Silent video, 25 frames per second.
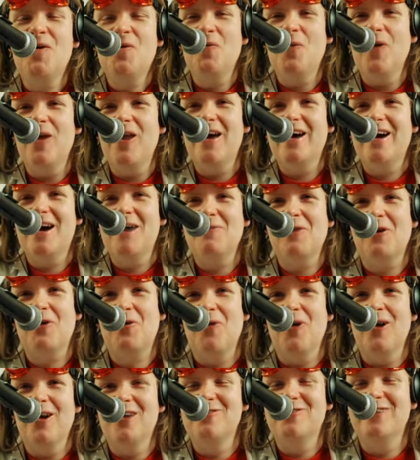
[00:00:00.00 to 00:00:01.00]
Well, I am a
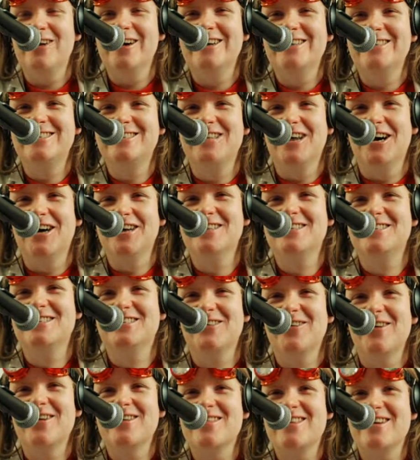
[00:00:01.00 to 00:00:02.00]
qualified judge,
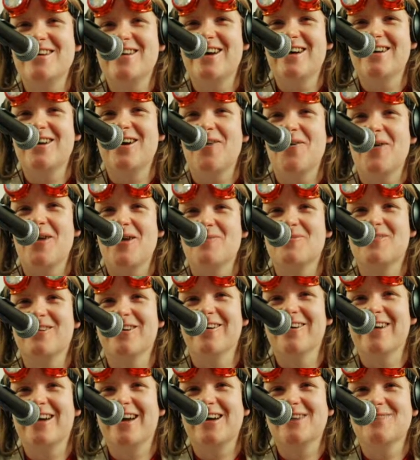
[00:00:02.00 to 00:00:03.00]
so I think I know what I'm
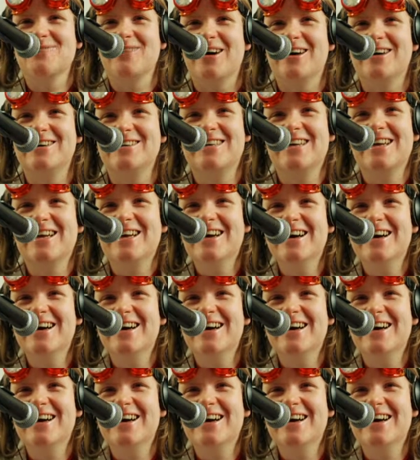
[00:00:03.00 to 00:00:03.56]
talking about. So